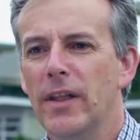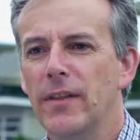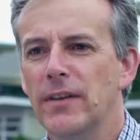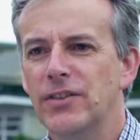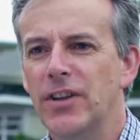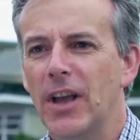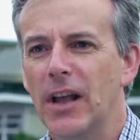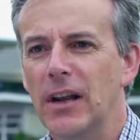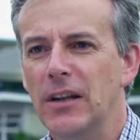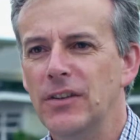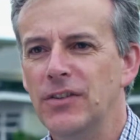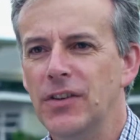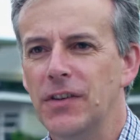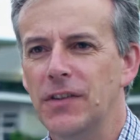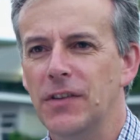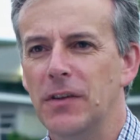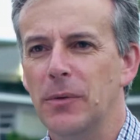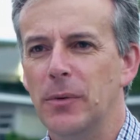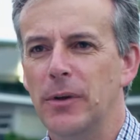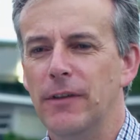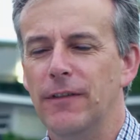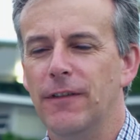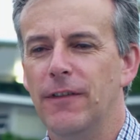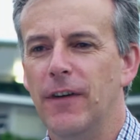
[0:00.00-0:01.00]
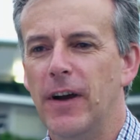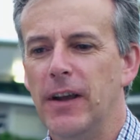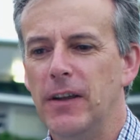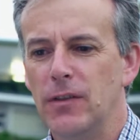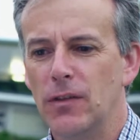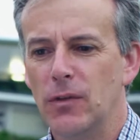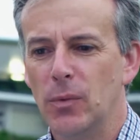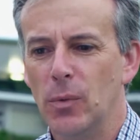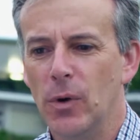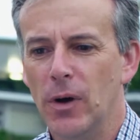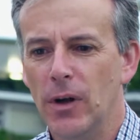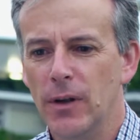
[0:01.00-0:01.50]
of the challenges that we
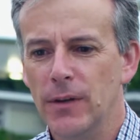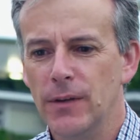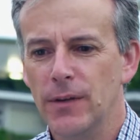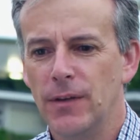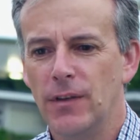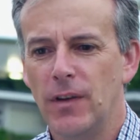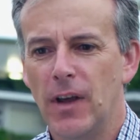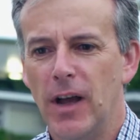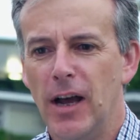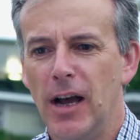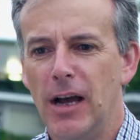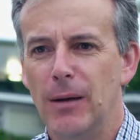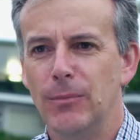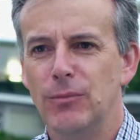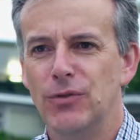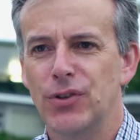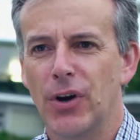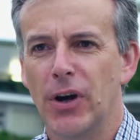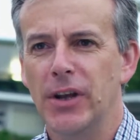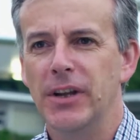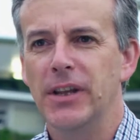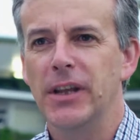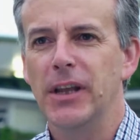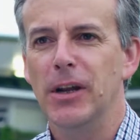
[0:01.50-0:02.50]
faced was trying to